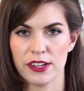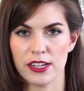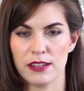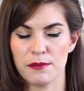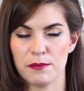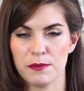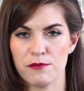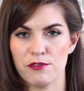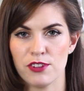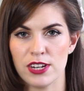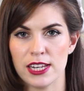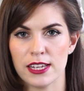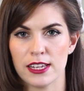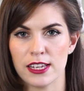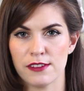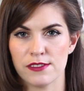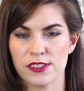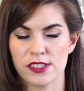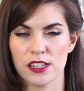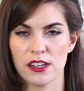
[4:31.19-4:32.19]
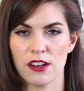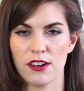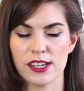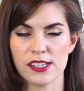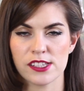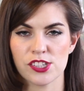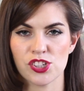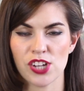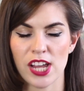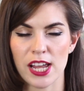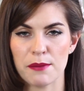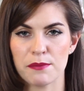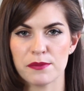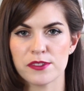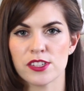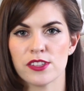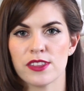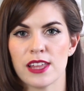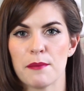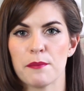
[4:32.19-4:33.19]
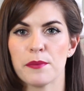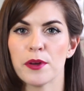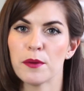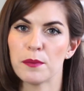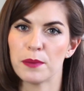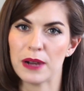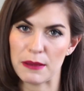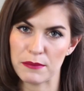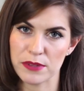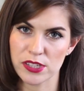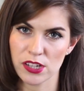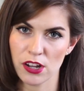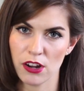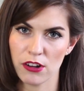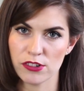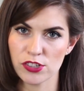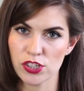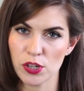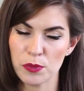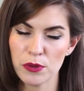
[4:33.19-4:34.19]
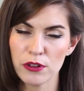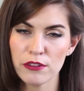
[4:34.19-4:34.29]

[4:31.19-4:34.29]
and it really gives a nice shape to then put black mascara on top